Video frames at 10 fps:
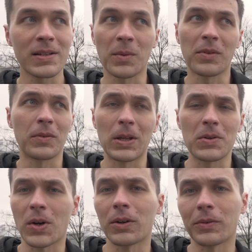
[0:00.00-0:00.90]
Some of the
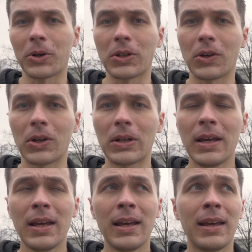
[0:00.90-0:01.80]
videos aren't very good.
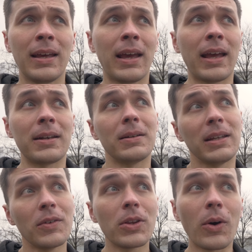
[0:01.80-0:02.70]
And
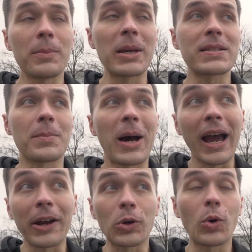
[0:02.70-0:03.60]
even though I made some
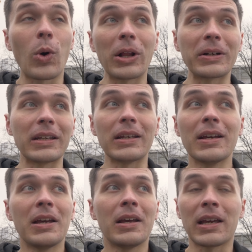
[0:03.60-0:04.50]
higher quality
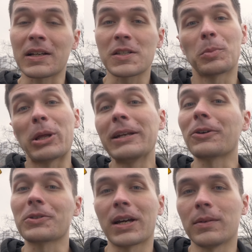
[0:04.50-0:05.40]

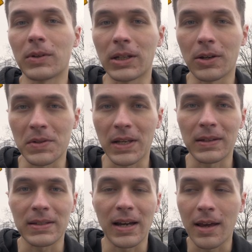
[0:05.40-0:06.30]
explainer type videos at
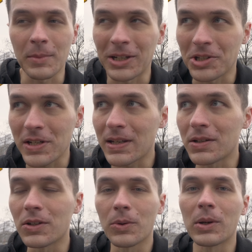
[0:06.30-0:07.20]
the time, I just
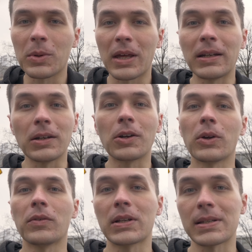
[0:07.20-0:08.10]
didn't do it with any
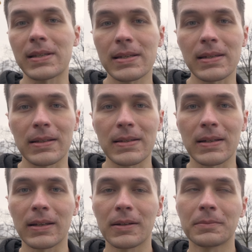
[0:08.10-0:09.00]
degree of
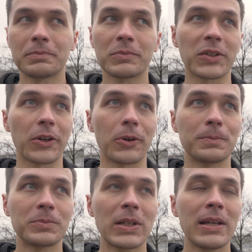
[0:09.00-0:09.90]
consistency. So
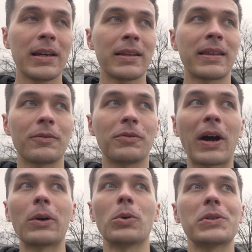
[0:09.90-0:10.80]
that
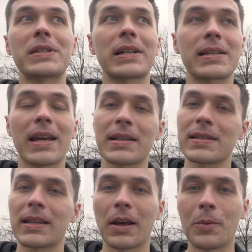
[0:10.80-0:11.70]
viral
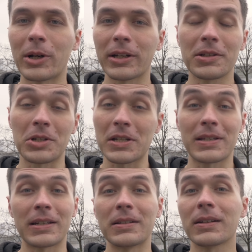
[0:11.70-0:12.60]
success that I wanted
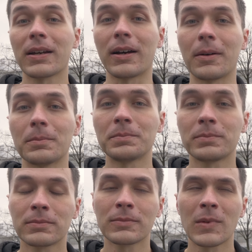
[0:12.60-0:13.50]
just didn't come.
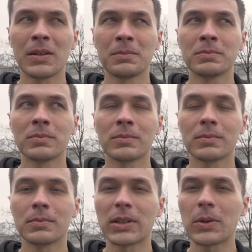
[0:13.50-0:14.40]

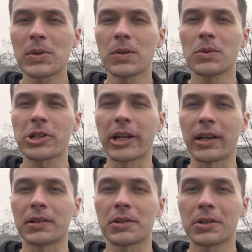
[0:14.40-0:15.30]
That would soon
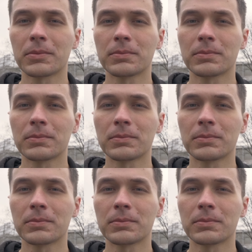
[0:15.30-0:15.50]
change.